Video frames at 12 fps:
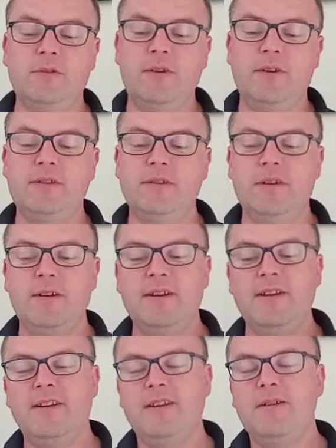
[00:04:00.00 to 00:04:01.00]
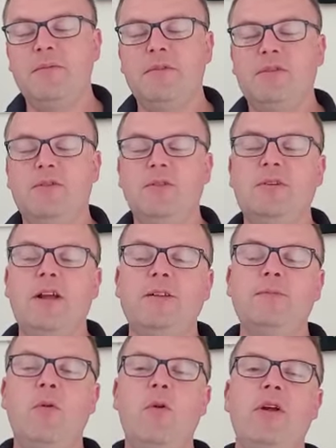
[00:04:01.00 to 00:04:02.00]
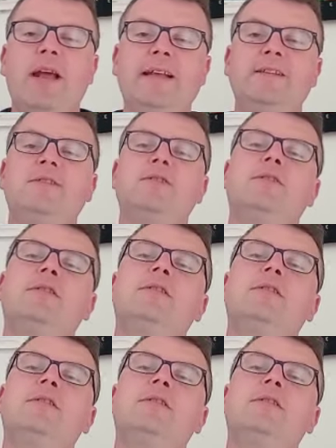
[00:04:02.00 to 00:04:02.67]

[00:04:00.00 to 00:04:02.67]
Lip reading: in the race. But she just has more against her